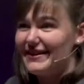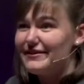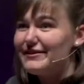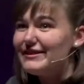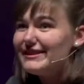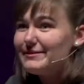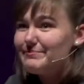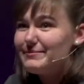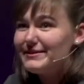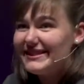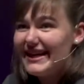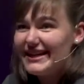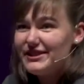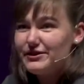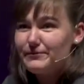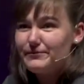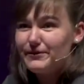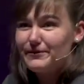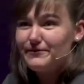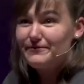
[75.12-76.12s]
there is the potential
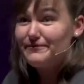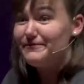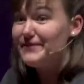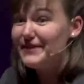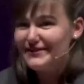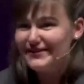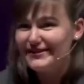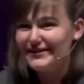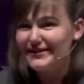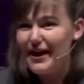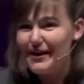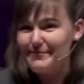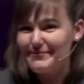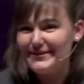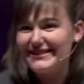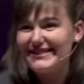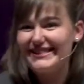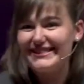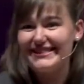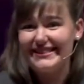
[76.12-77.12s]
for fierce
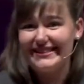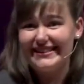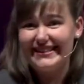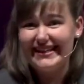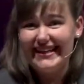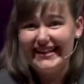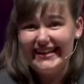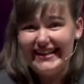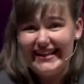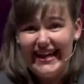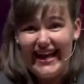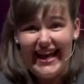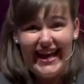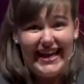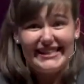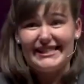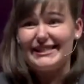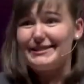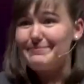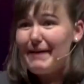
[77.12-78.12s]
competition,
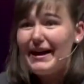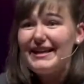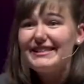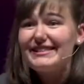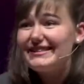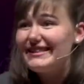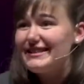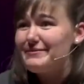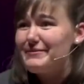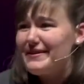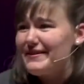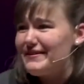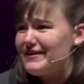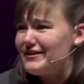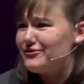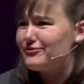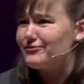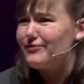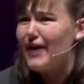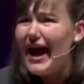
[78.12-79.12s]
especially within the
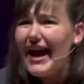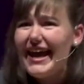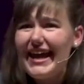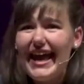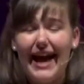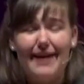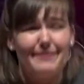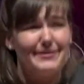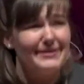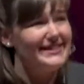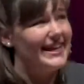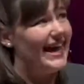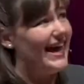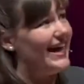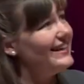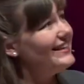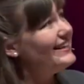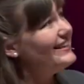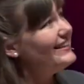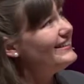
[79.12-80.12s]
dry
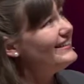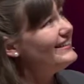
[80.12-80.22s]
habitat.